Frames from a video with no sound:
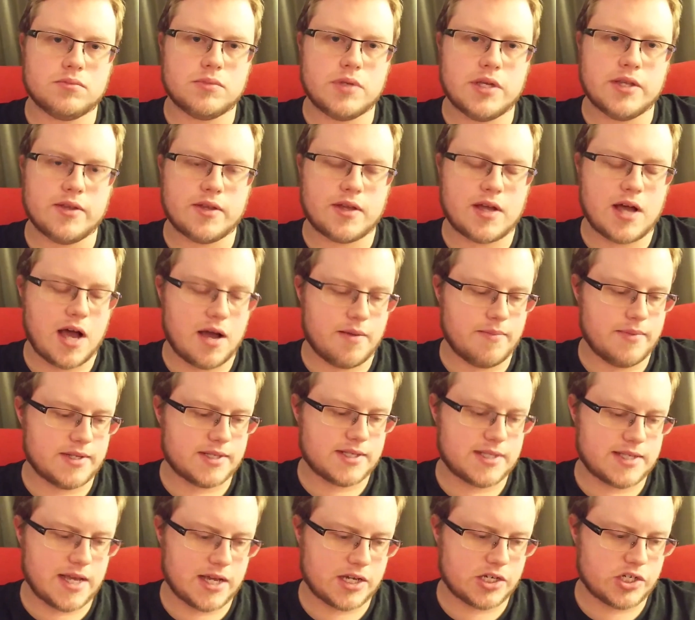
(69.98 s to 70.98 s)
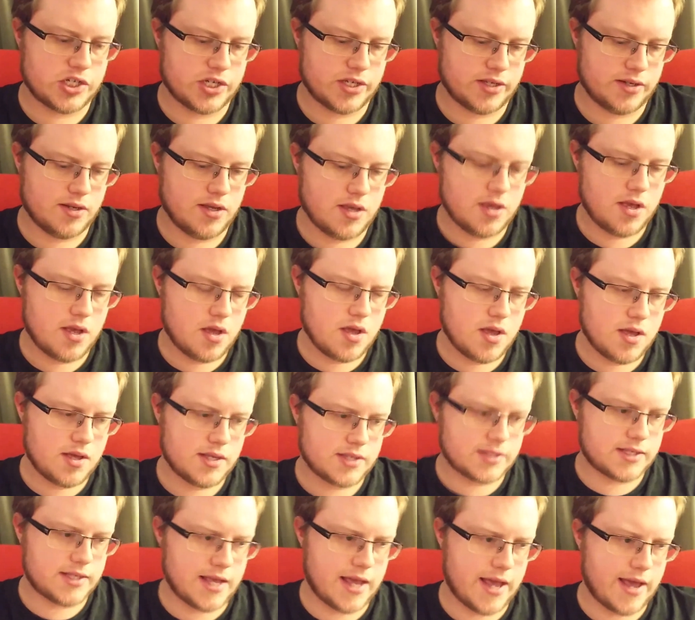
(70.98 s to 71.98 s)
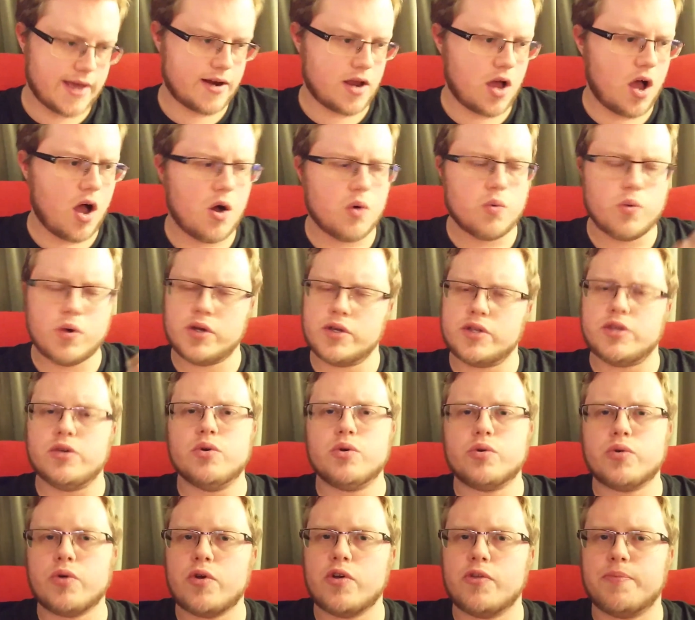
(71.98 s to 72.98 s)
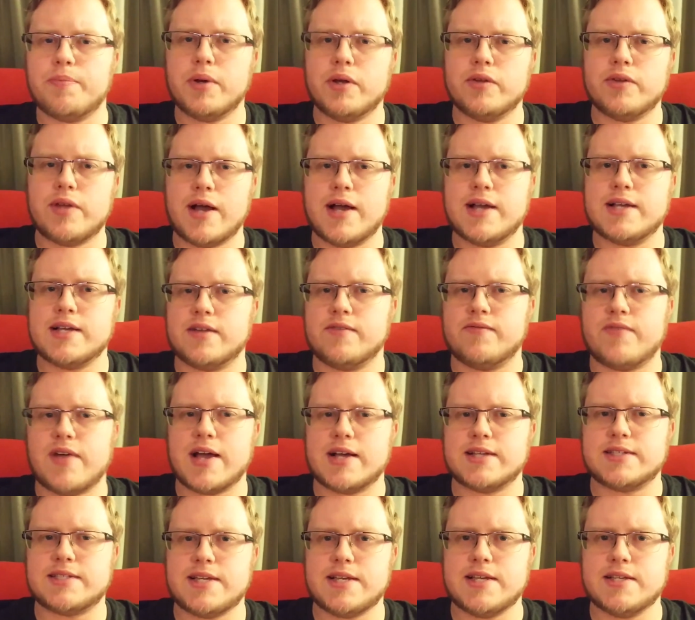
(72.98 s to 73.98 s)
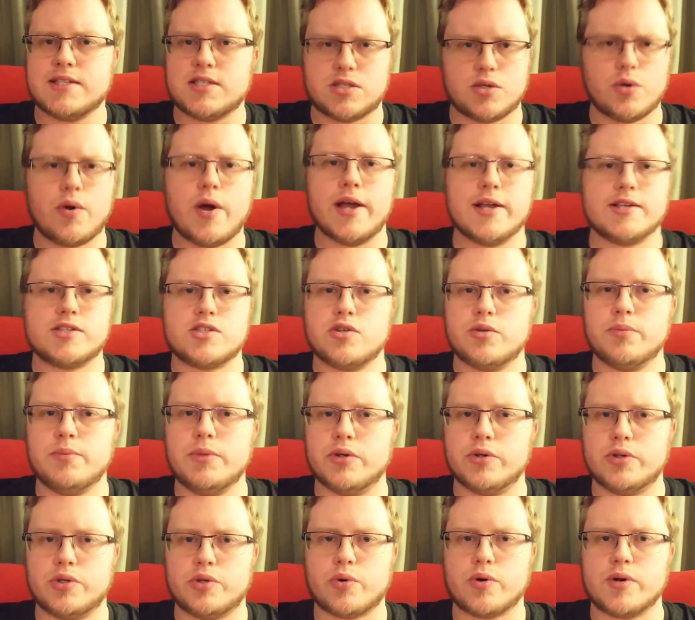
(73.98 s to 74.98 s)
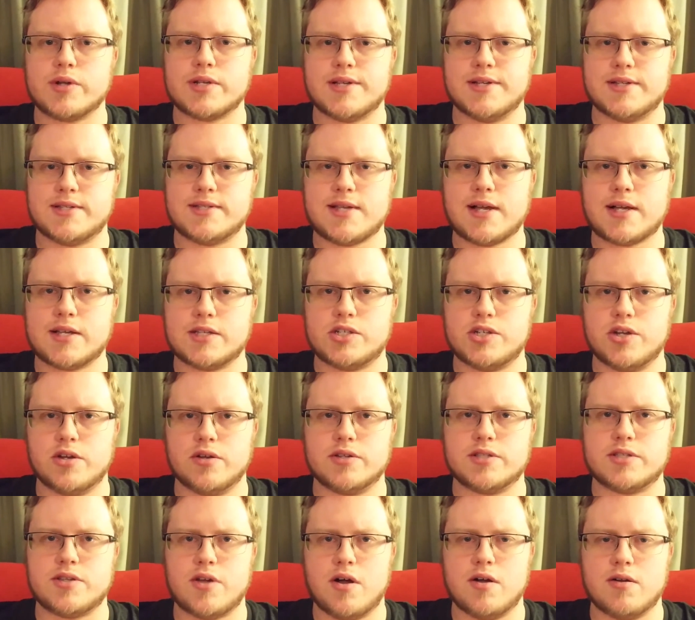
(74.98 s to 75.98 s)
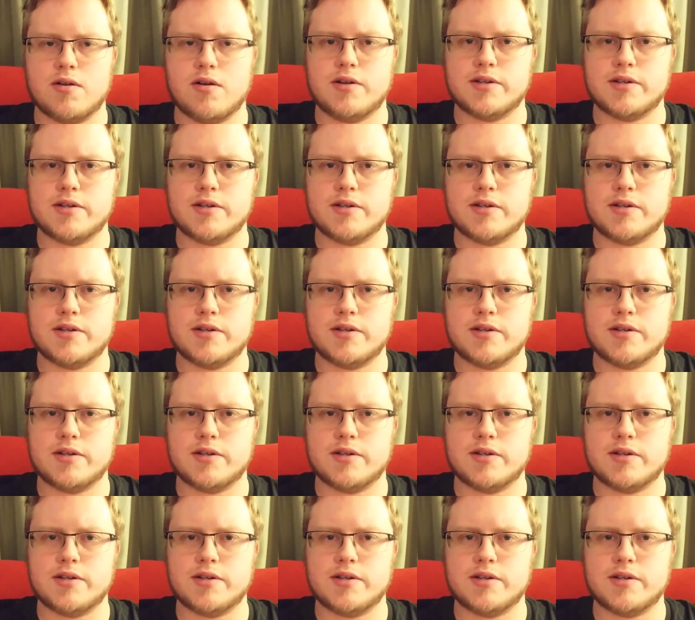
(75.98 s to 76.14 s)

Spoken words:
in the comments section said, "Oh, well, you agree with Bill Nye on vaccines, so I assume you endorse his sex junk song